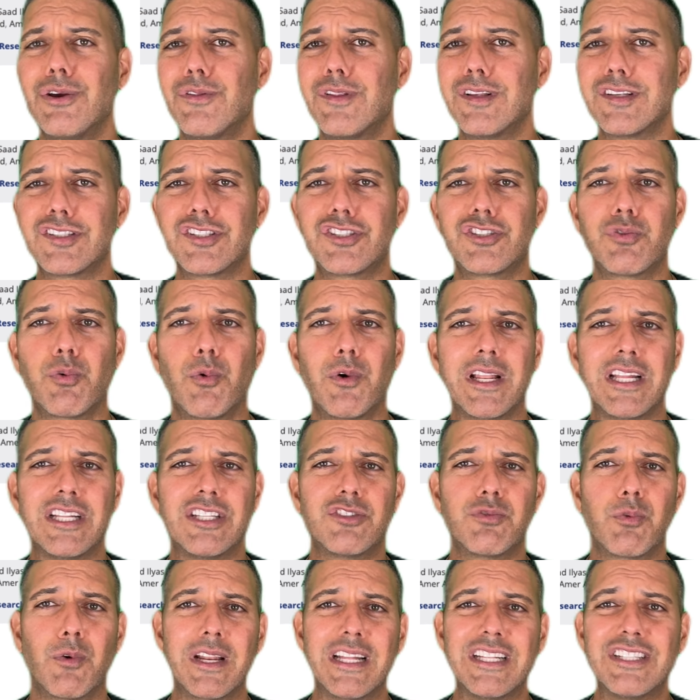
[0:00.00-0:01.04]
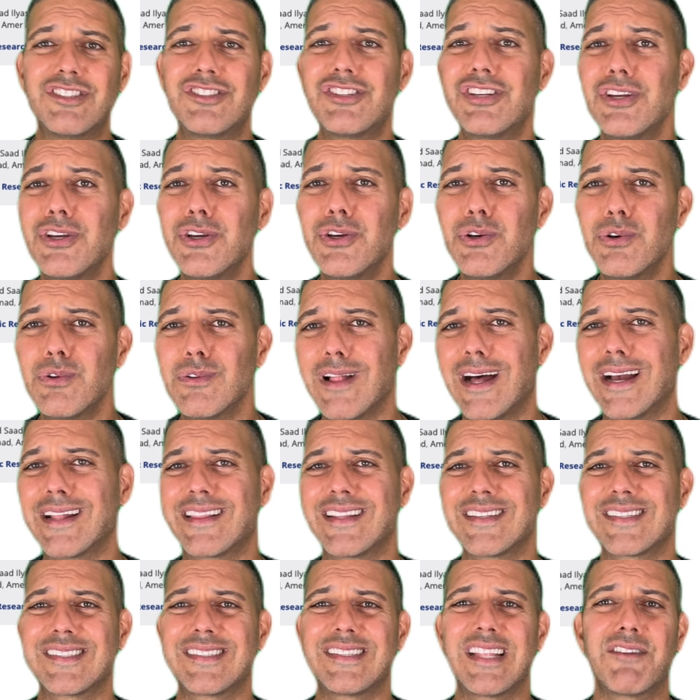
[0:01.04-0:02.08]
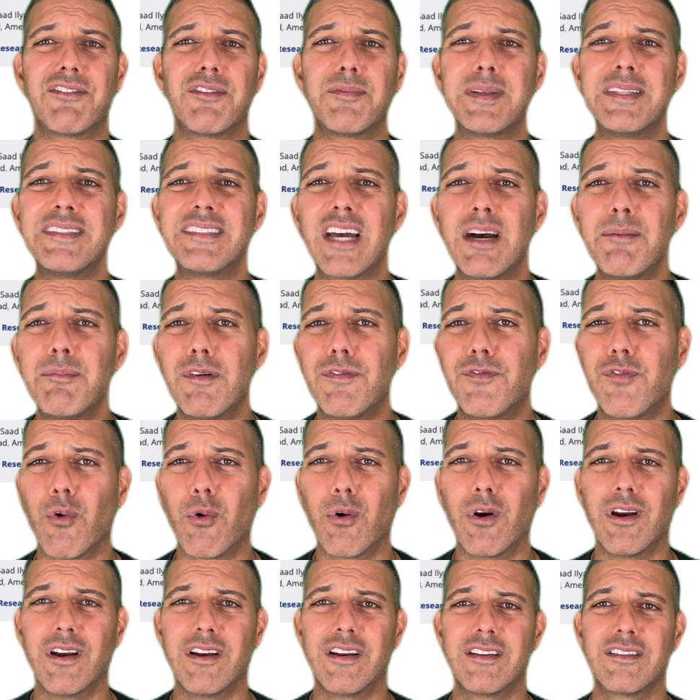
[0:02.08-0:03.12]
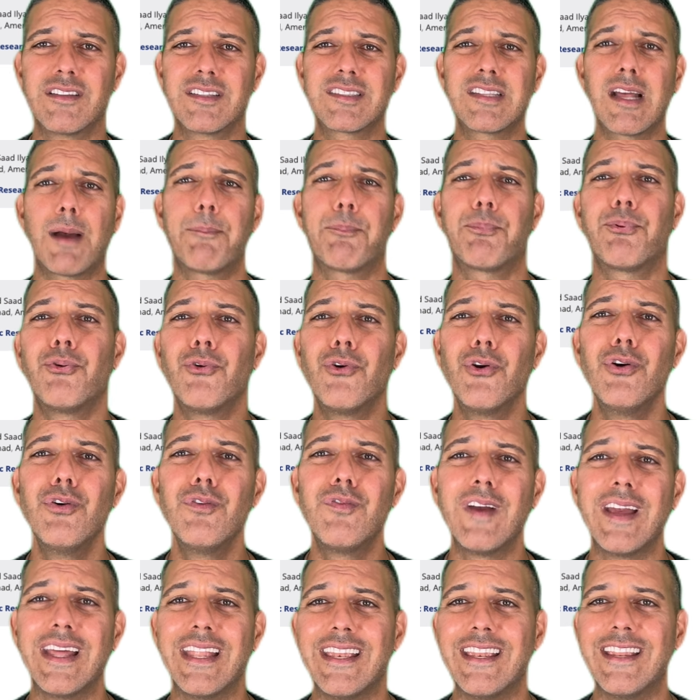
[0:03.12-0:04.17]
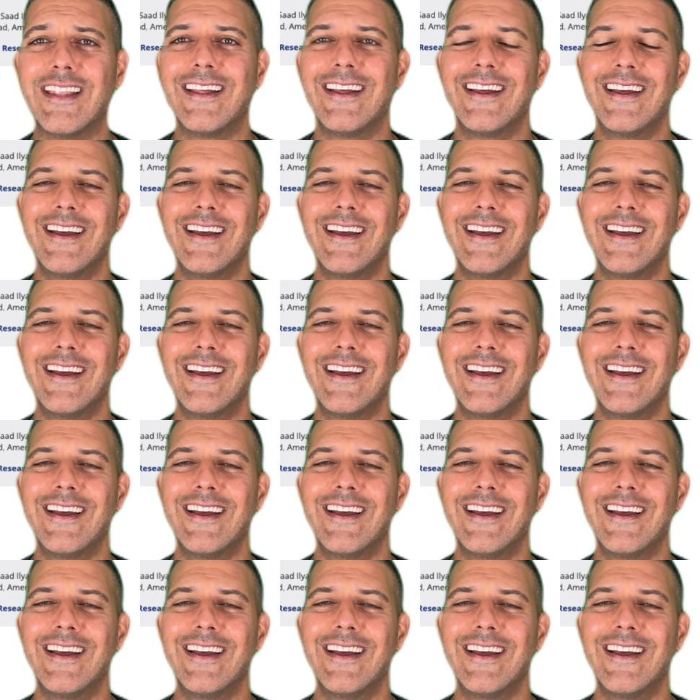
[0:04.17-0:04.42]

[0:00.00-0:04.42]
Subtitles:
this is 2022, like this has never been done before. It's not proven.